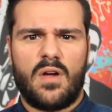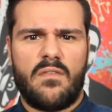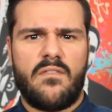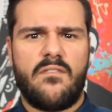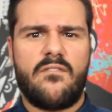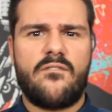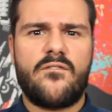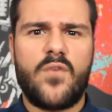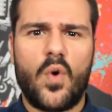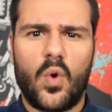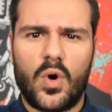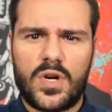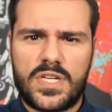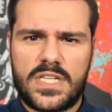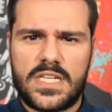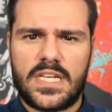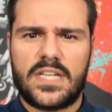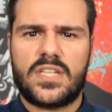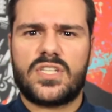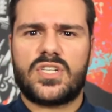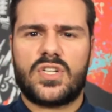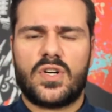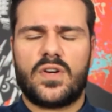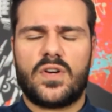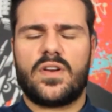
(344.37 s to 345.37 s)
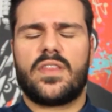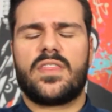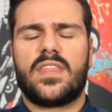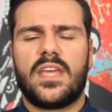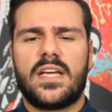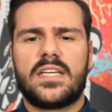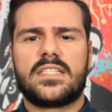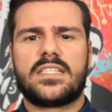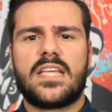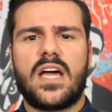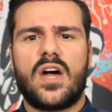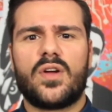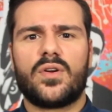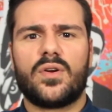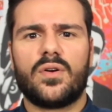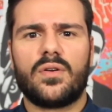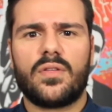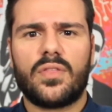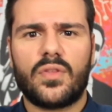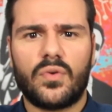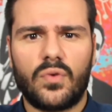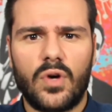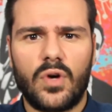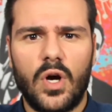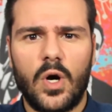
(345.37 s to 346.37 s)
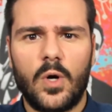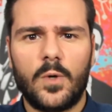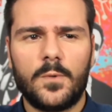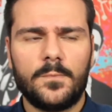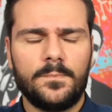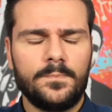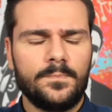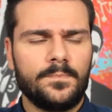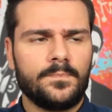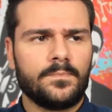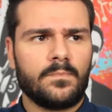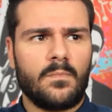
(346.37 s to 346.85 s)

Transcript: are forcing certain things down your throat